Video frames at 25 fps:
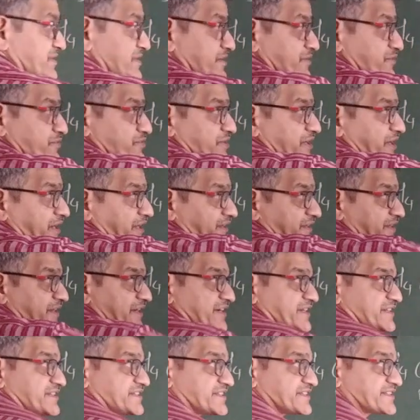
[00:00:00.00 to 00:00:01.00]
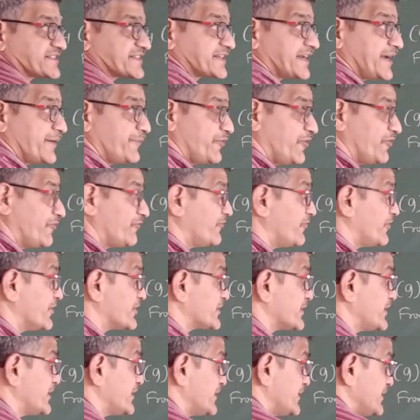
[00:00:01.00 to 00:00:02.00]
gives a 36 gram of
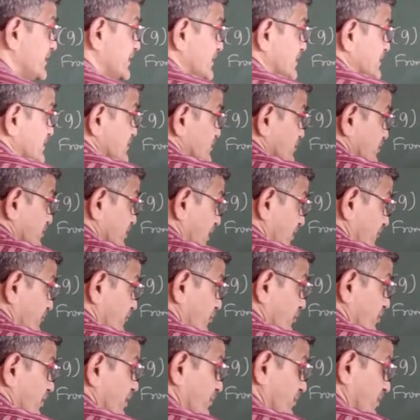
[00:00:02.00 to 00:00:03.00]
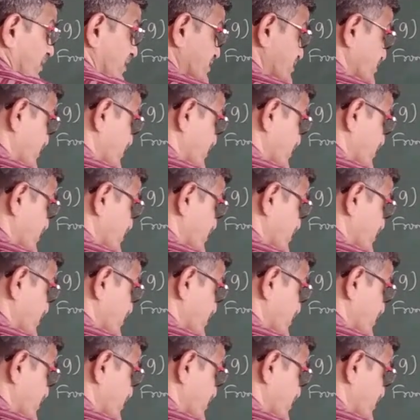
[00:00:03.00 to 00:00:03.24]
water. So therefore one way